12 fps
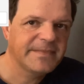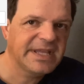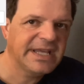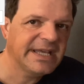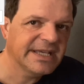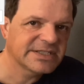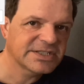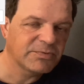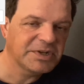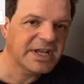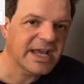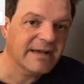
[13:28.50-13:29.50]
is, to
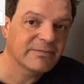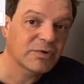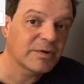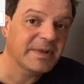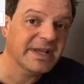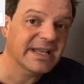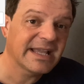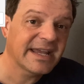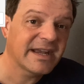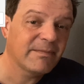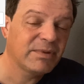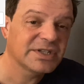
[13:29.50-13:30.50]
recap, we're going to play
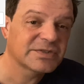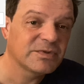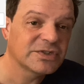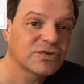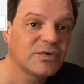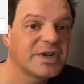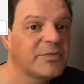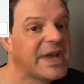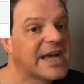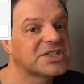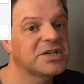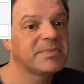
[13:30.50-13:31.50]
Atlanta at plus 120. We
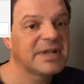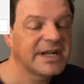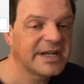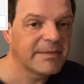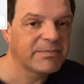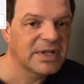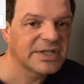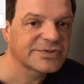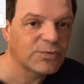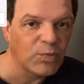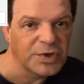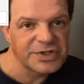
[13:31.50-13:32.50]
actually played it at
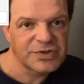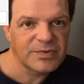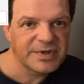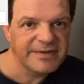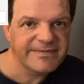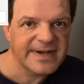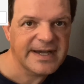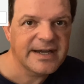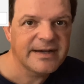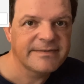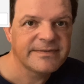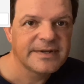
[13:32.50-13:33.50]
plus
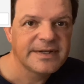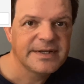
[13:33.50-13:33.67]
125.